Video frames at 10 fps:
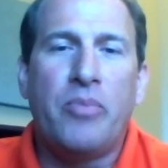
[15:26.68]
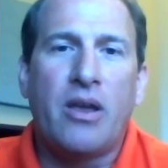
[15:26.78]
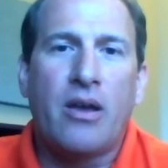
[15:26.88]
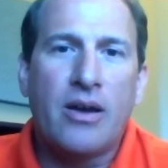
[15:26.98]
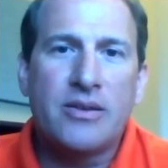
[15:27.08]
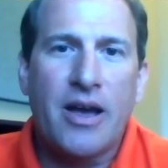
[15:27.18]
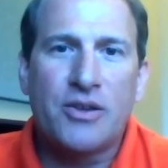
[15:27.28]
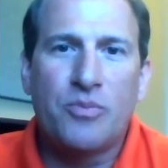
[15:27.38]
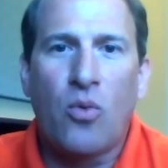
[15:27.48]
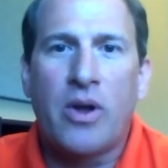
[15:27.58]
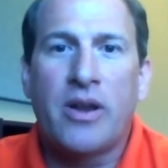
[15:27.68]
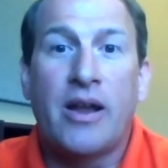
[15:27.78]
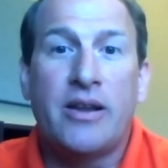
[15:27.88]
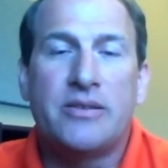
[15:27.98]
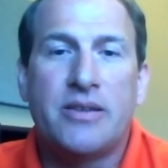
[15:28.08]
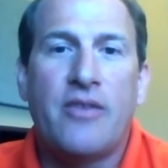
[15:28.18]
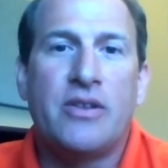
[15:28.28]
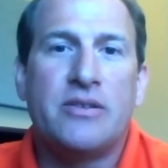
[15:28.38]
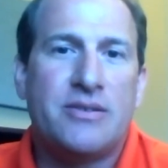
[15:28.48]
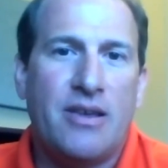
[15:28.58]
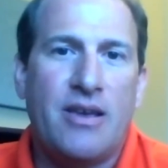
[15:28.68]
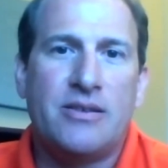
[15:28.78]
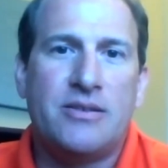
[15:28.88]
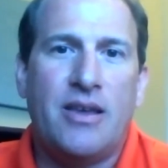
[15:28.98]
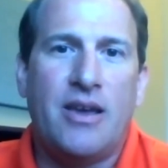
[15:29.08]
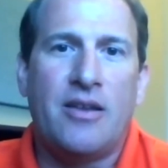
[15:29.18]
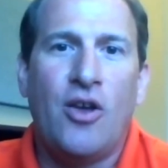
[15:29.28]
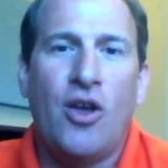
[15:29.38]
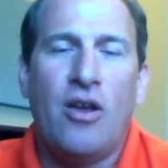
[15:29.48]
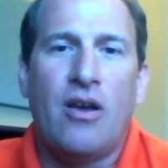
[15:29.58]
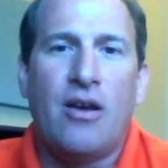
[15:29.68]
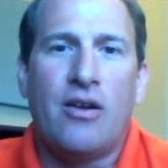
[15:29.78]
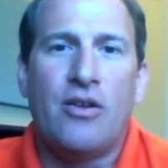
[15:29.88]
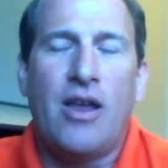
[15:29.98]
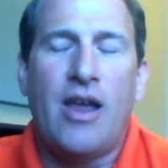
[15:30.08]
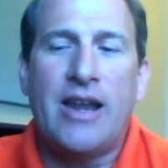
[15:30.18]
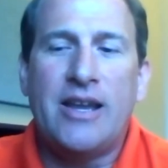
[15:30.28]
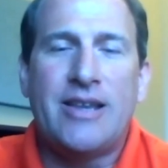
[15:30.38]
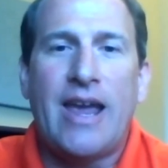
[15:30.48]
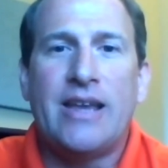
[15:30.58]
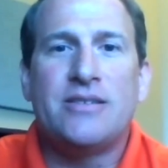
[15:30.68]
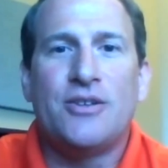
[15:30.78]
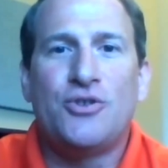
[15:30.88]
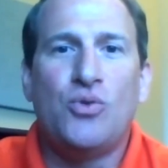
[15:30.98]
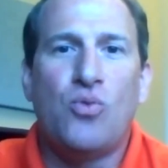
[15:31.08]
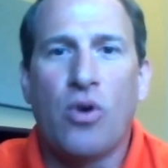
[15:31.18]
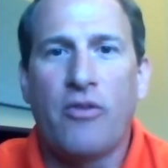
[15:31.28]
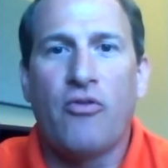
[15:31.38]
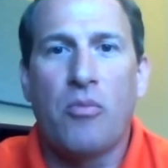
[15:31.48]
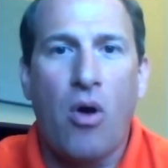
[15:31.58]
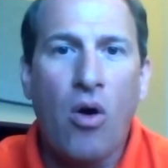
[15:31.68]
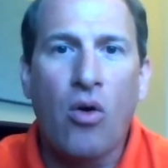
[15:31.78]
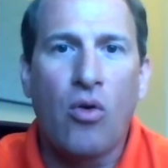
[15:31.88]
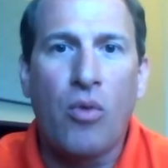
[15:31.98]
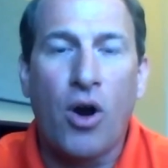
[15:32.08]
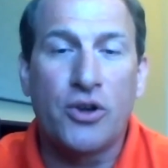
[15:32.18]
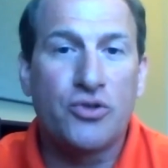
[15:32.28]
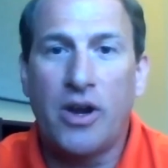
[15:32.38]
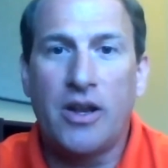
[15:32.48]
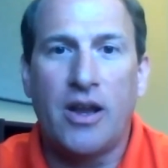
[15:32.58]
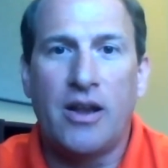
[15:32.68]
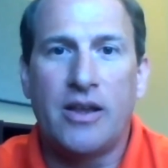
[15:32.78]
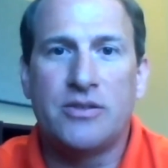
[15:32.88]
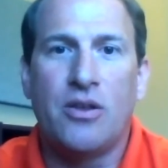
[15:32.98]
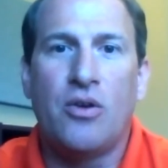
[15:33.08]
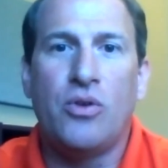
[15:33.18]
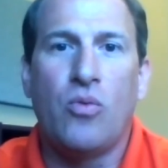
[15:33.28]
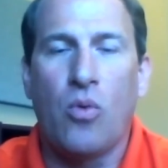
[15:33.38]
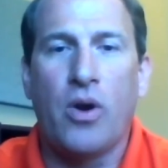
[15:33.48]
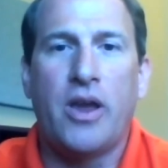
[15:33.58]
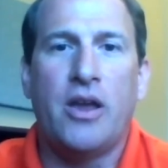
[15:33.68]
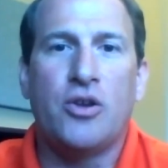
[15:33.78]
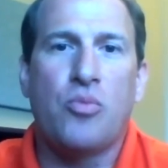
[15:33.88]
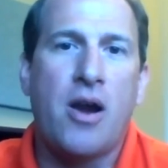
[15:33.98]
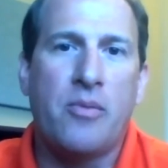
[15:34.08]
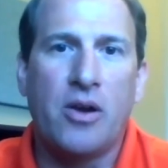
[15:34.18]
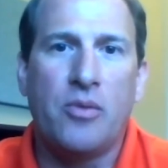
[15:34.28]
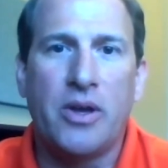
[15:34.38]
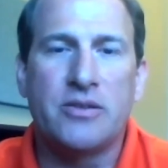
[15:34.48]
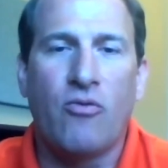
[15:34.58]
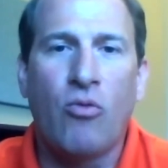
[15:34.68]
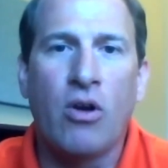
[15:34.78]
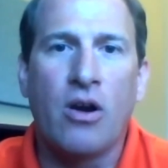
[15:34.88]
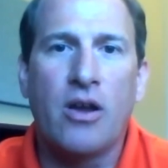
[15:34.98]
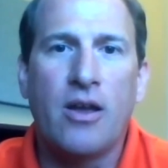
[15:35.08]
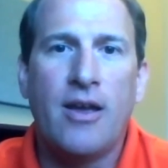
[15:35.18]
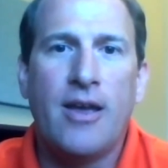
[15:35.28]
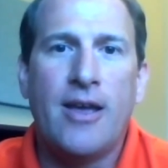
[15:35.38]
Because House Bill 197 says that any days that you work from home are treated as though you were working in your primary place of work,